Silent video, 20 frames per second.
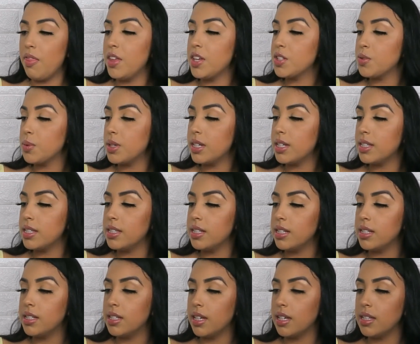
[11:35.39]
This one is
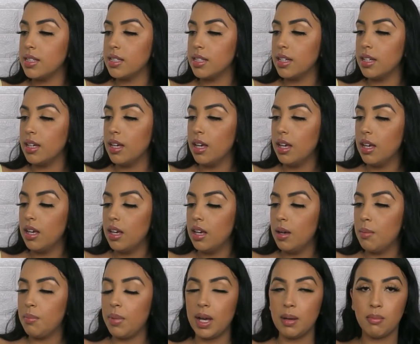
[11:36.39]
the Daisy
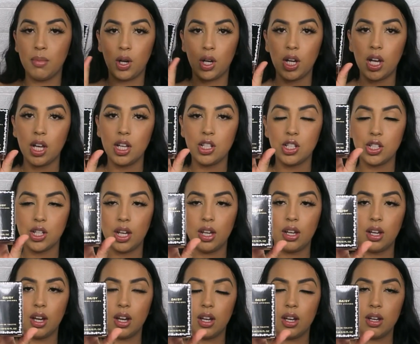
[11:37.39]
by Marc
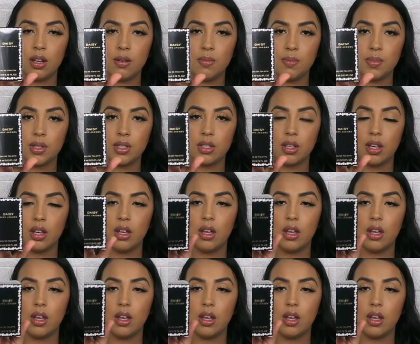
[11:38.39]
Jacobs.